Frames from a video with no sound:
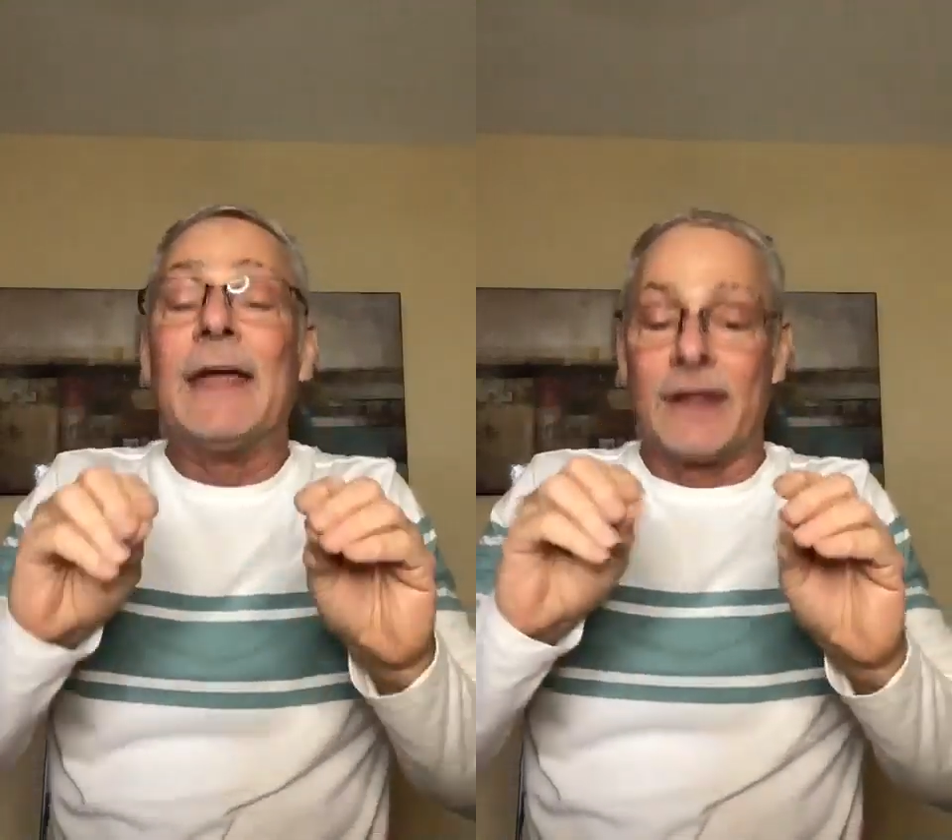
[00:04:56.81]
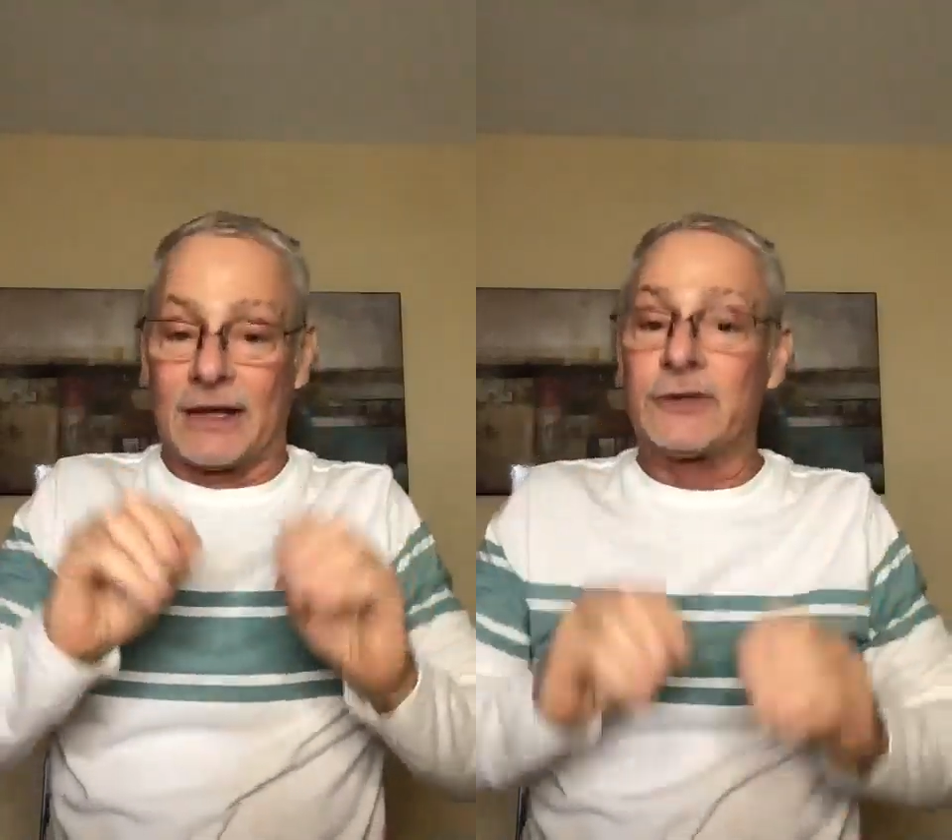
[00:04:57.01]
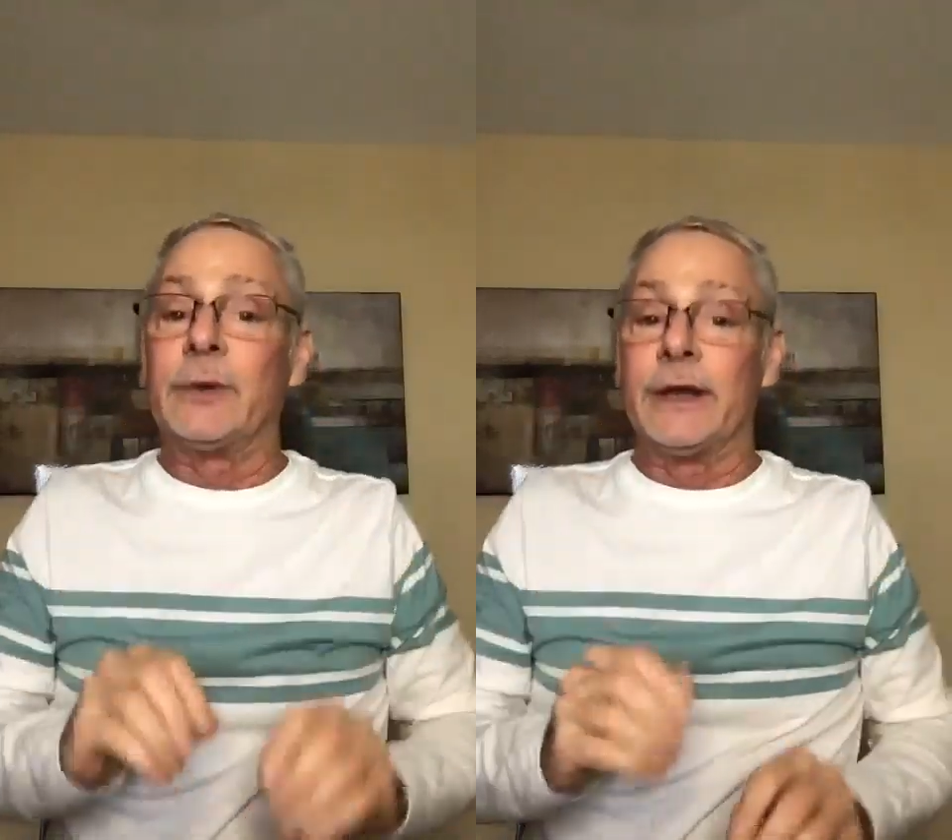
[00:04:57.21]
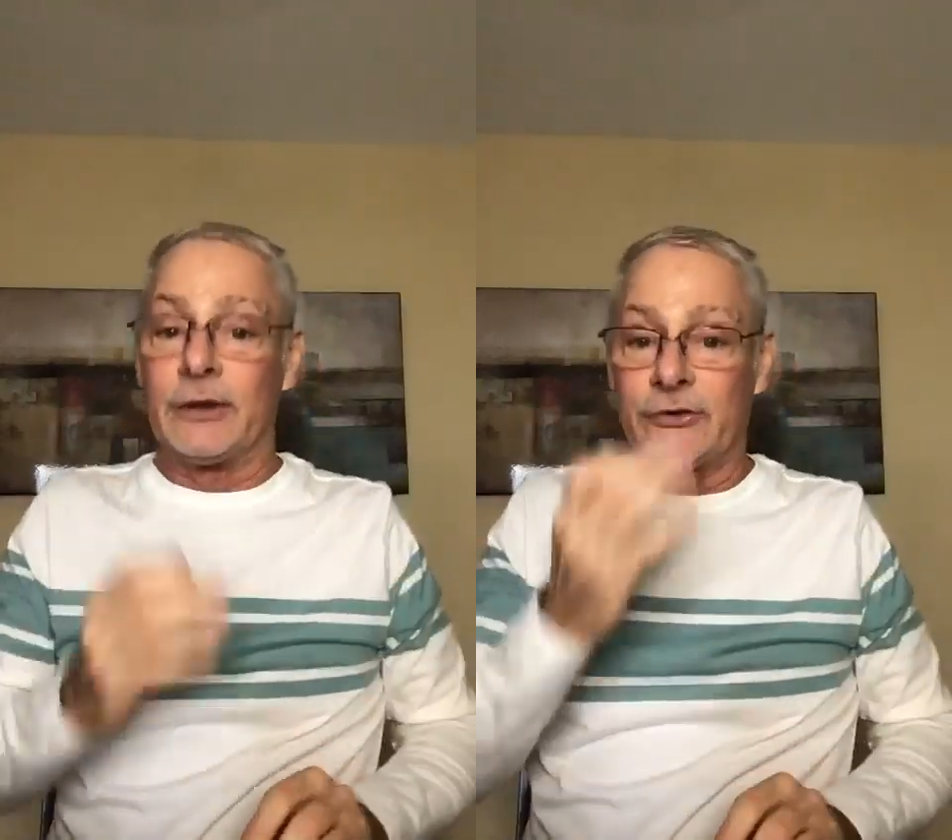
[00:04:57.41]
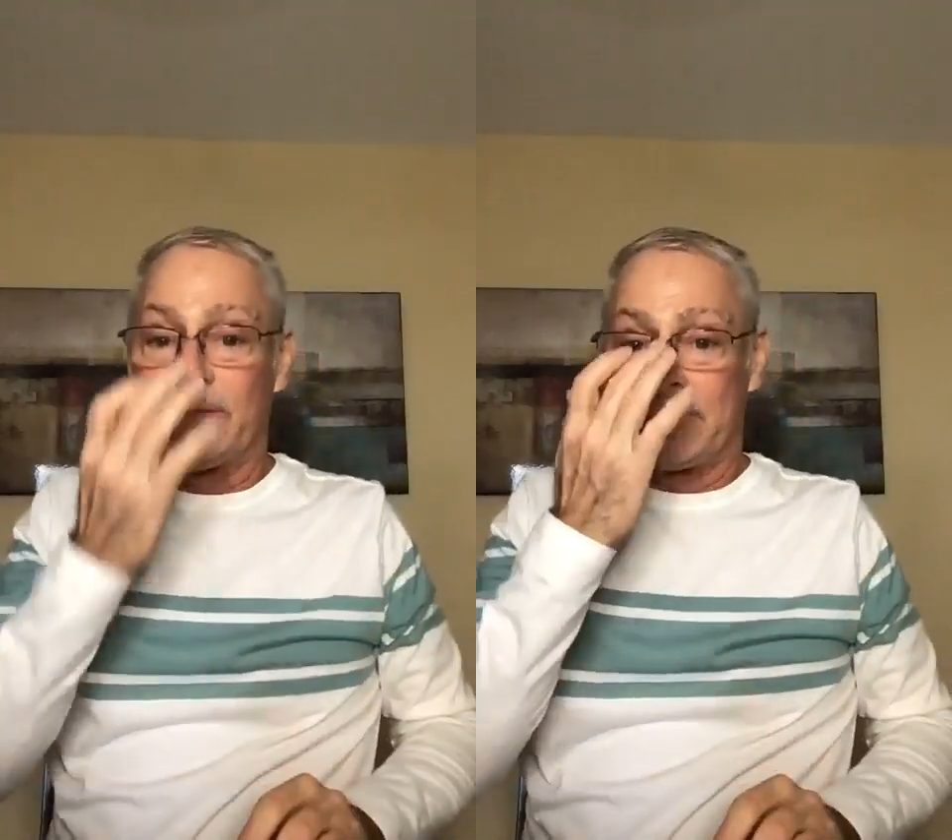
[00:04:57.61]
in the next 3
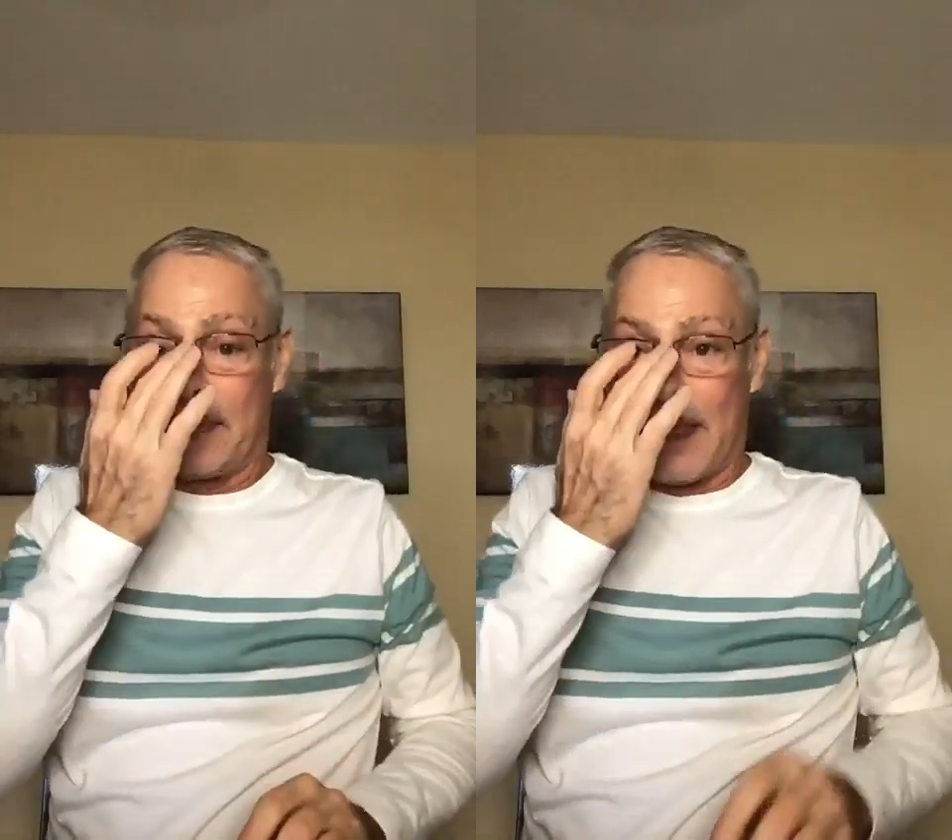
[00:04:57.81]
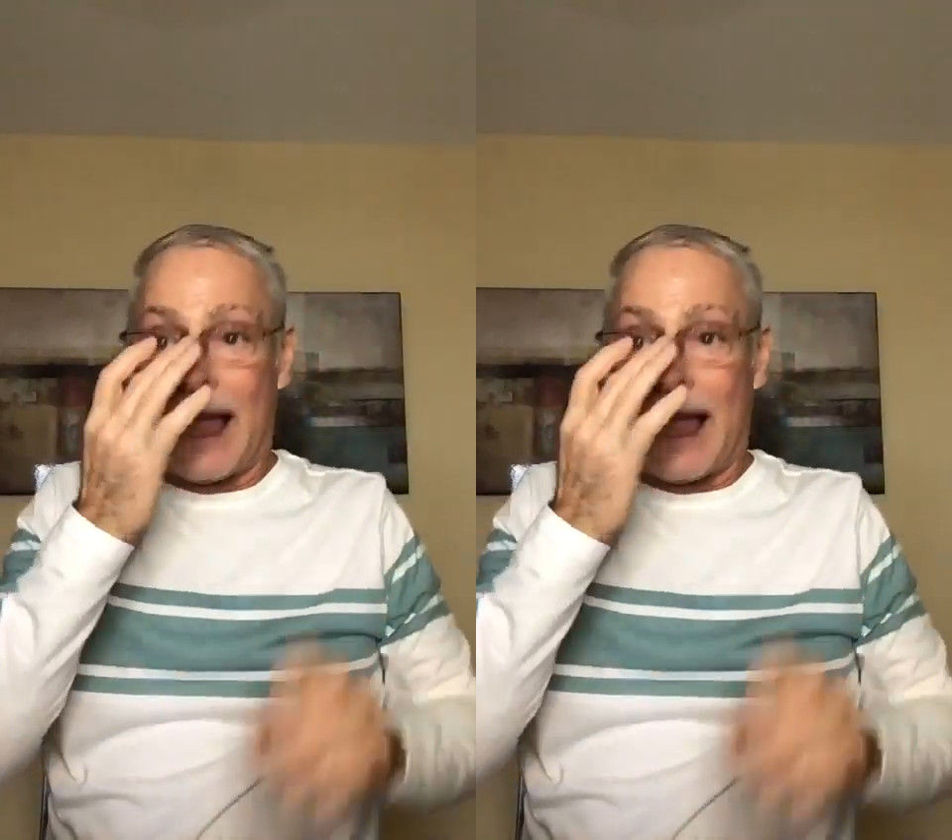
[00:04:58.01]
years.